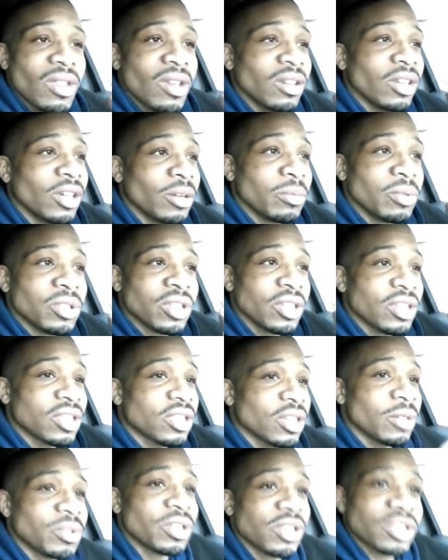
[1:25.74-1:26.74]
It was
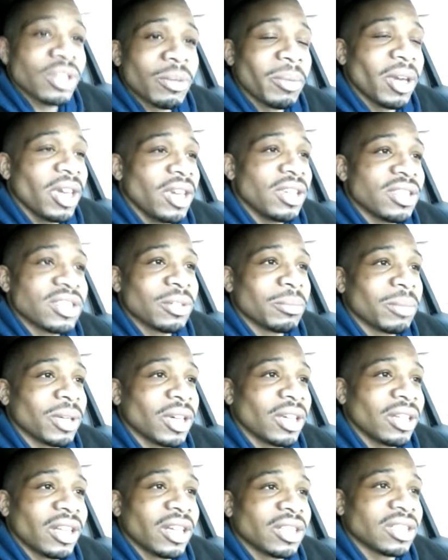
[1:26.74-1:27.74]
just amazing,
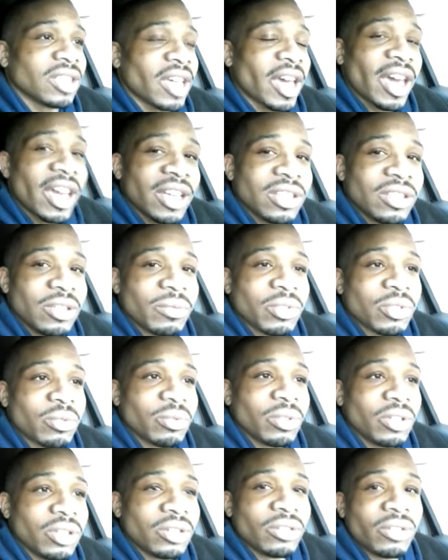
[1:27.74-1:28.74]
man. Like, the acting was
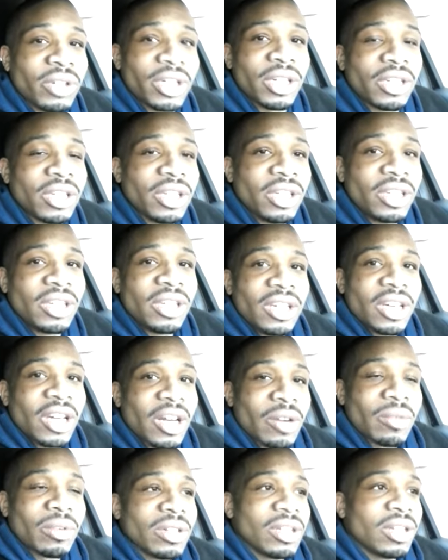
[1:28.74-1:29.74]
really great.
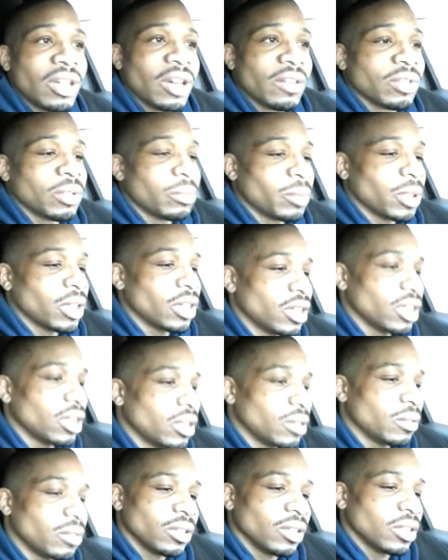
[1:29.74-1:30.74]
I really loved it, man.
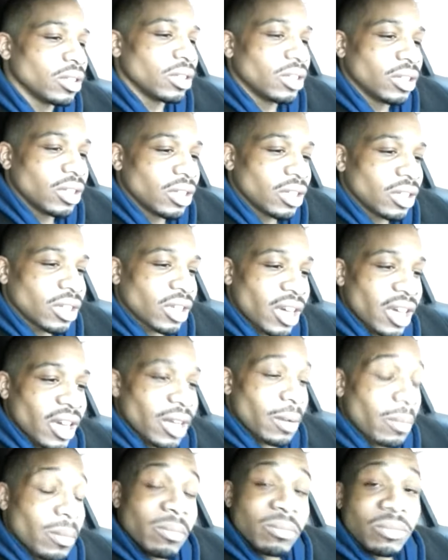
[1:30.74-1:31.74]
And
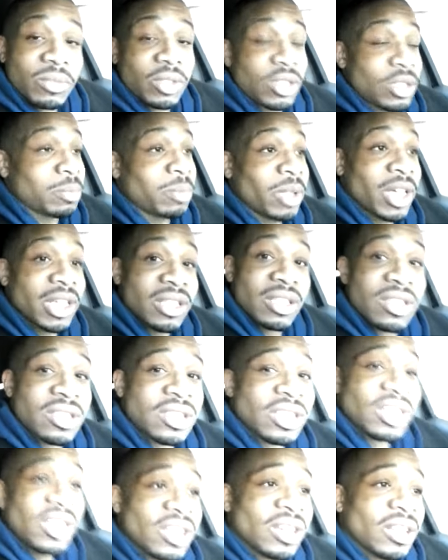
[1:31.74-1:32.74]
I'm just blessed to
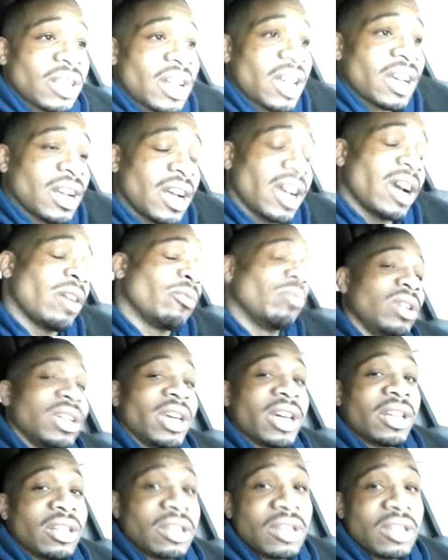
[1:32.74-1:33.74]
see it. I really
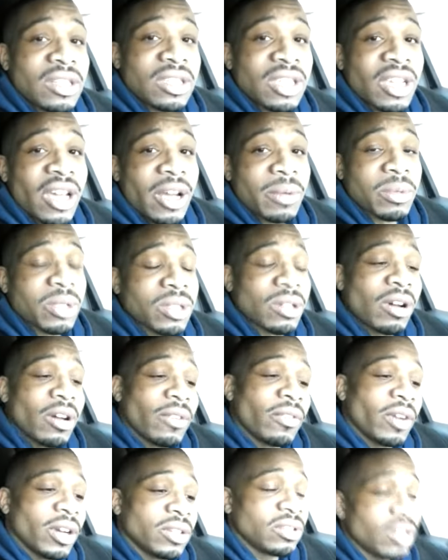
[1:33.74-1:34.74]
had a good time. So I
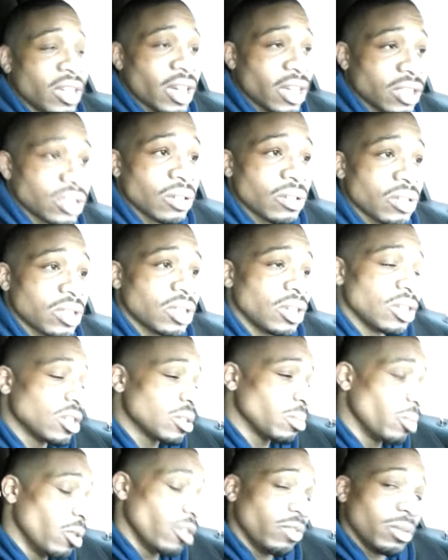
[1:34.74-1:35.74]
invite you guys to go see this
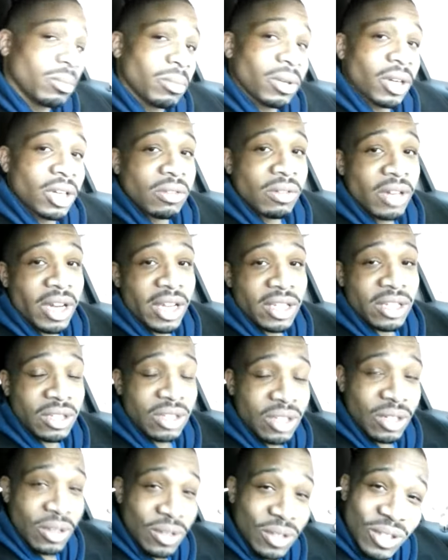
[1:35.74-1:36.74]
movie, man. You guys
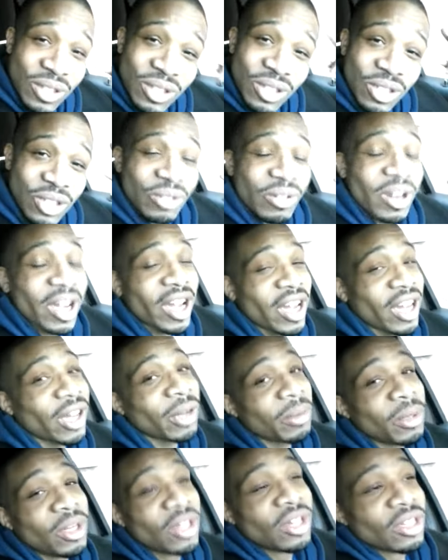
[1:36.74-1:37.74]
continue to
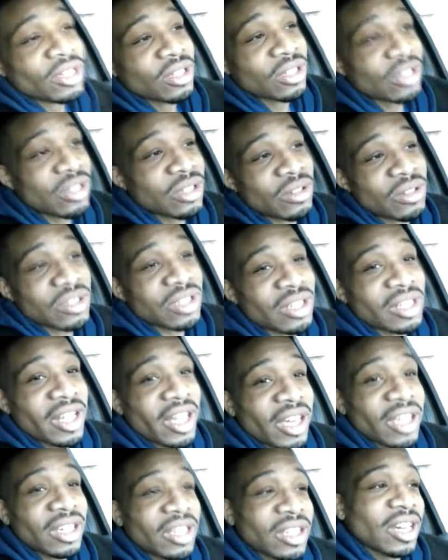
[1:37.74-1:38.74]
subscribe, continue to
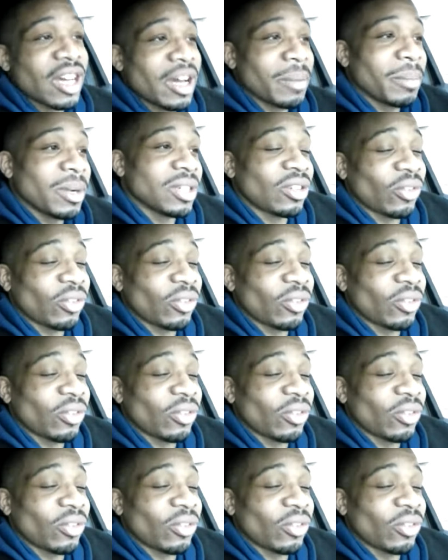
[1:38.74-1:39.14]
like and comment.